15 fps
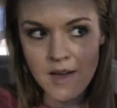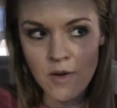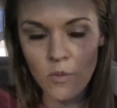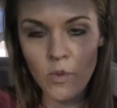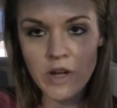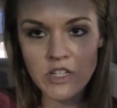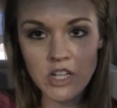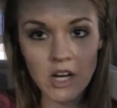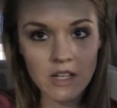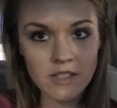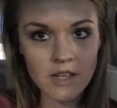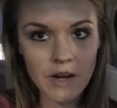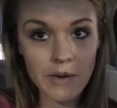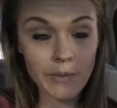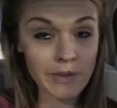Which
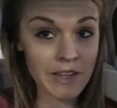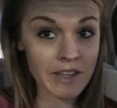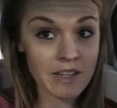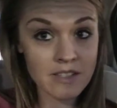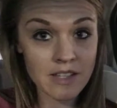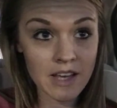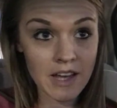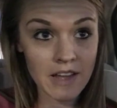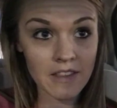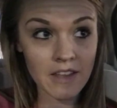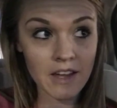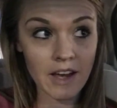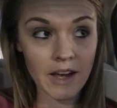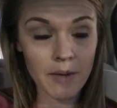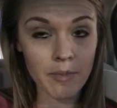also I would like to say
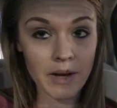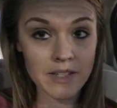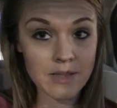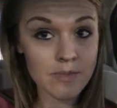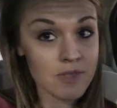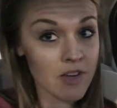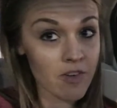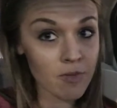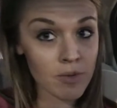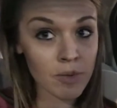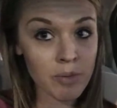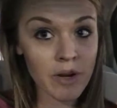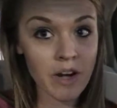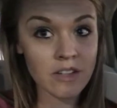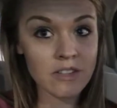that I bought some stuff for my
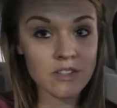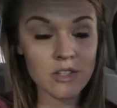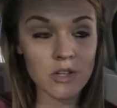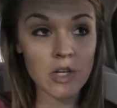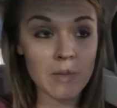parents too.